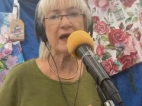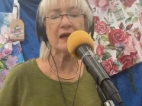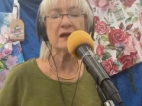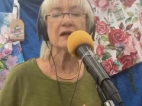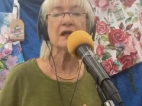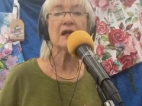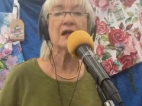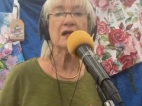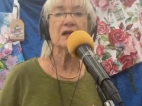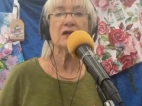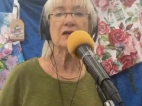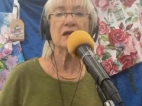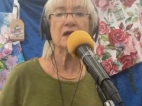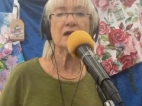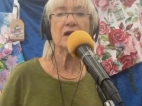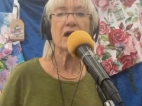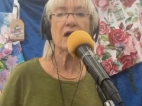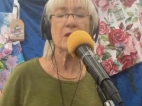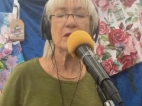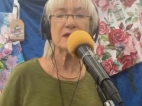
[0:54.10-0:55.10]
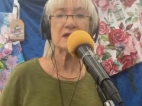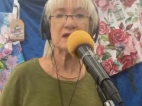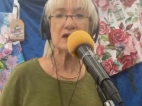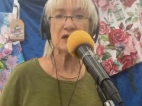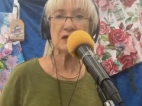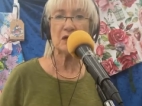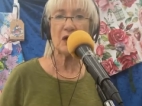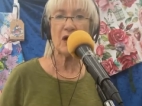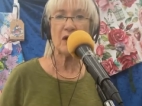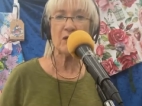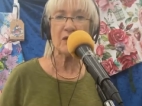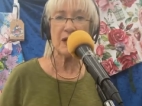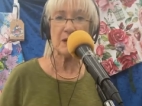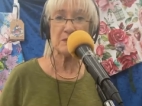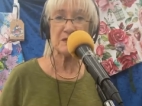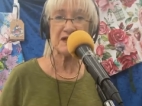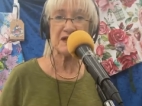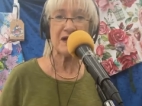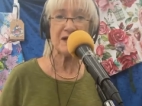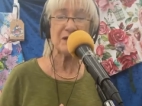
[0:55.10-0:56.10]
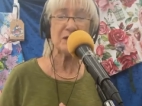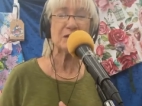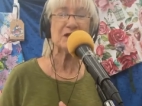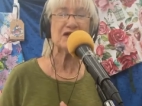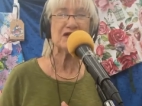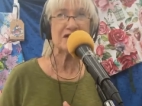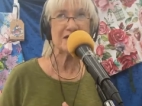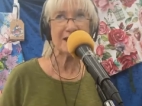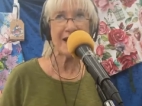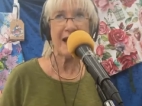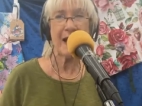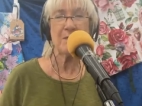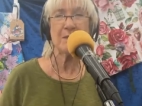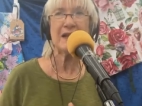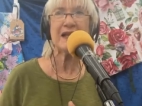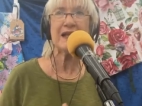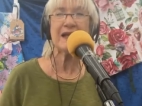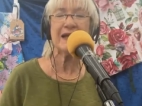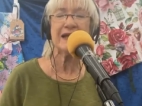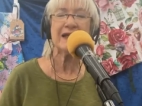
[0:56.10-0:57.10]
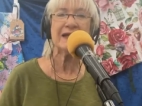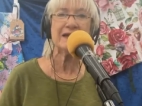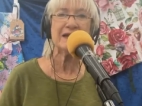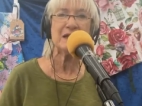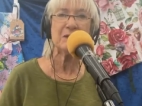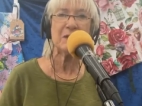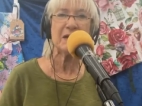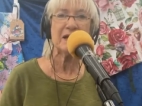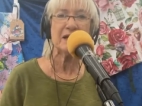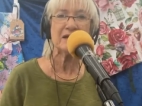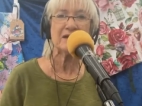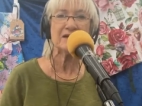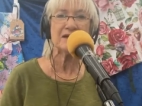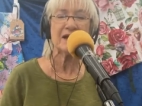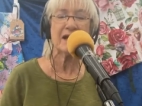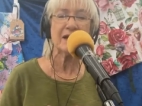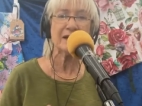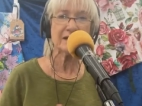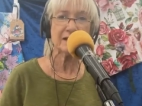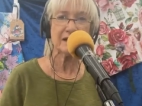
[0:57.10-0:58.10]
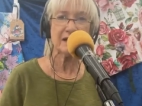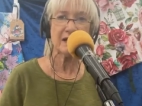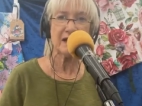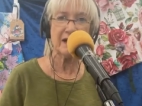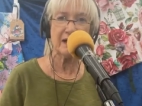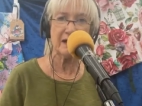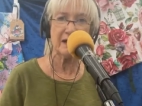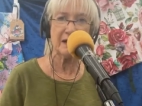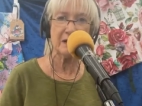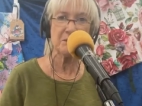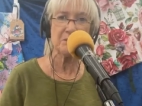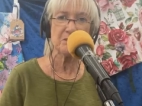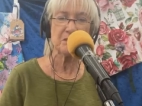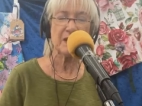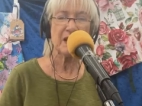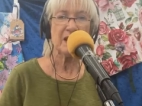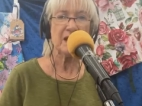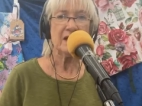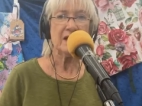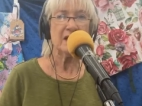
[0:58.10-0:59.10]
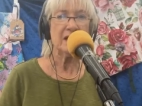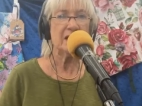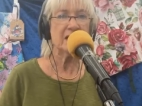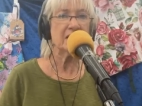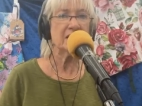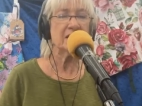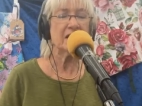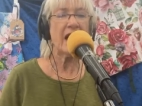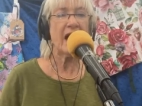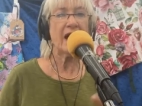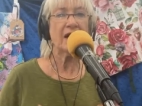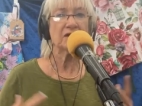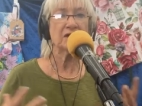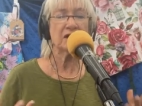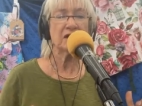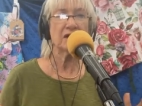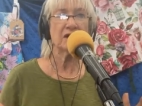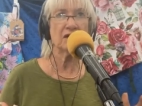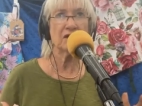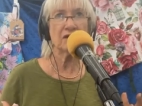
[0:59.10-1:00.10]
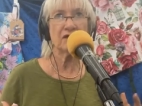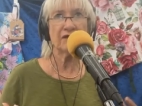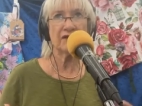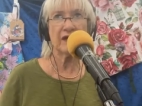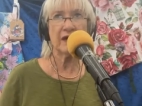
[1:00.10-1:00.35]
out, you can always go to our website, which is happyhandyman.com. Out there you'll